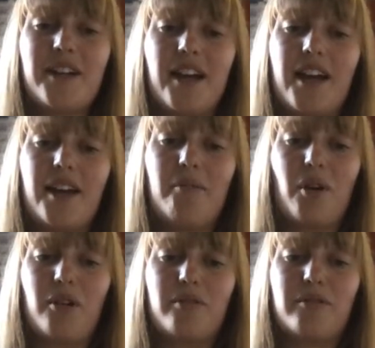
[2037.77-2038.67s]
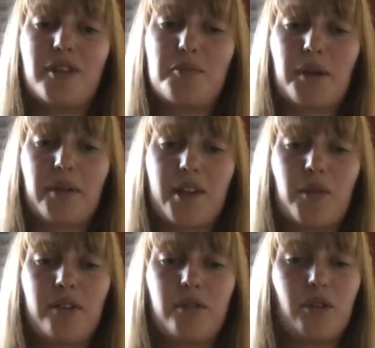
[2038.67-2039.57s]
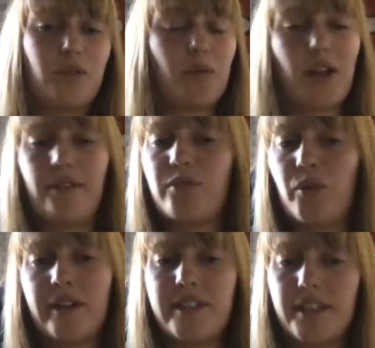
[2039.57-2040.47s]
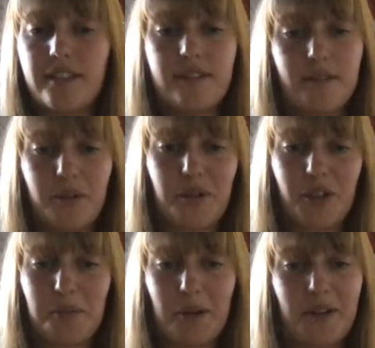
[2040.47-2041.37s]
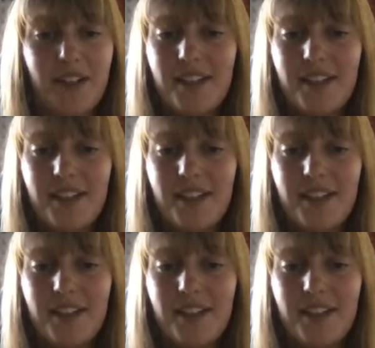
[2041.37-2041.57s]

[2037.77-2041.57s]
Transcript: of the Springbank 12-year-old, will have no idea what we're on about.